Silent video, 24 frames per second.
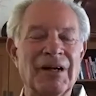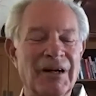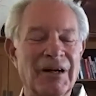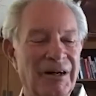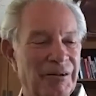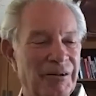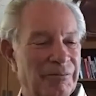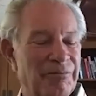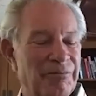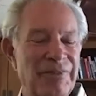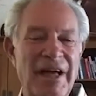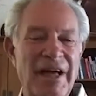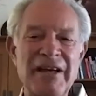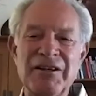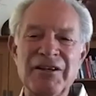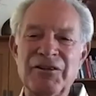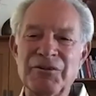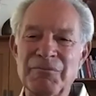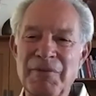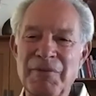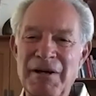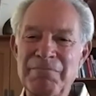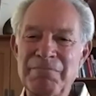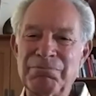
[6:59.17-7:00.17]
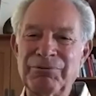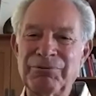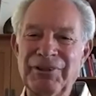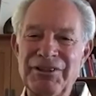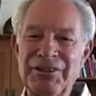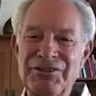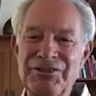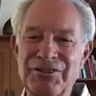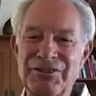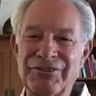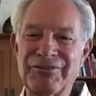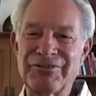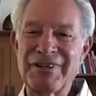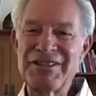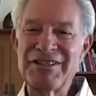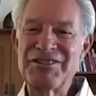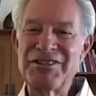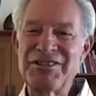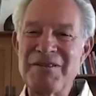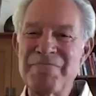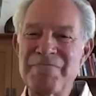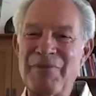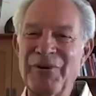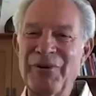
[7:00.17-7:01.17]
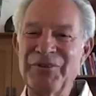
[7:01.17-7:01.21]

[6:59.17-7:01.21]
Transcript: thank you. My pleasure. Great seeing both of